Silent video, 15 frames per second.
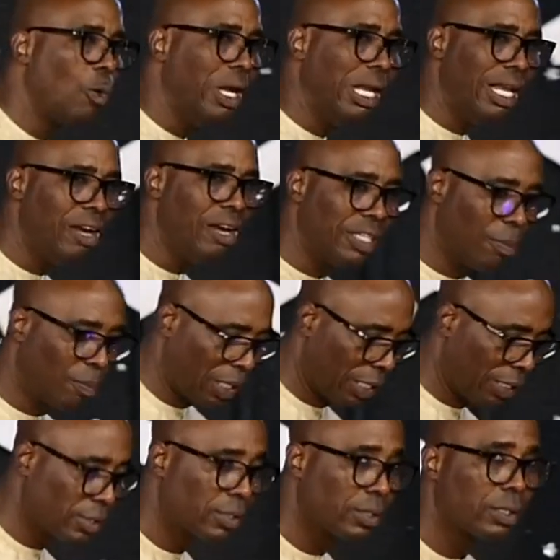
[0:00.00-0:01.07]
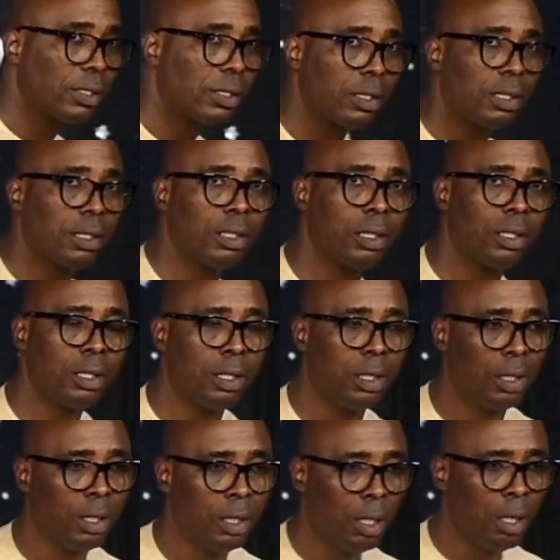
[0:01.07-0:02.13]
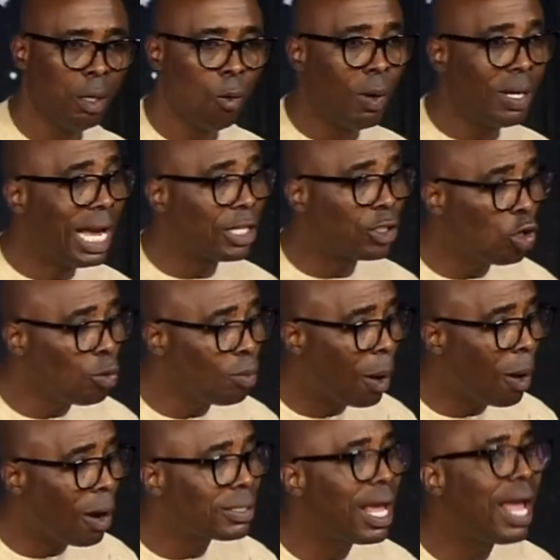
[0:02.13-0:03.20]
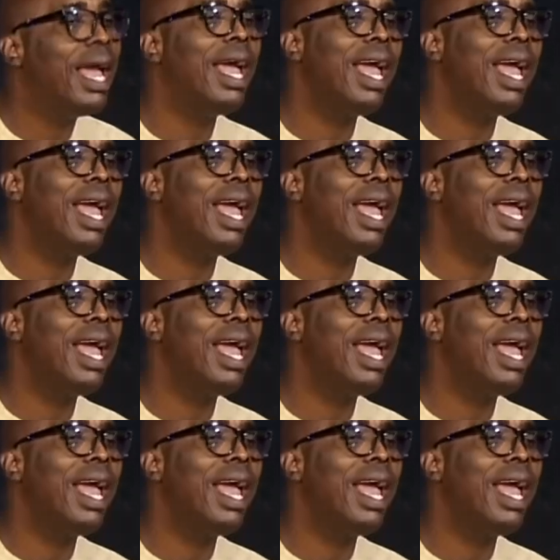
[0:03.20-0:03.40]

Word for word: how we left the place. When I told my wife, I said,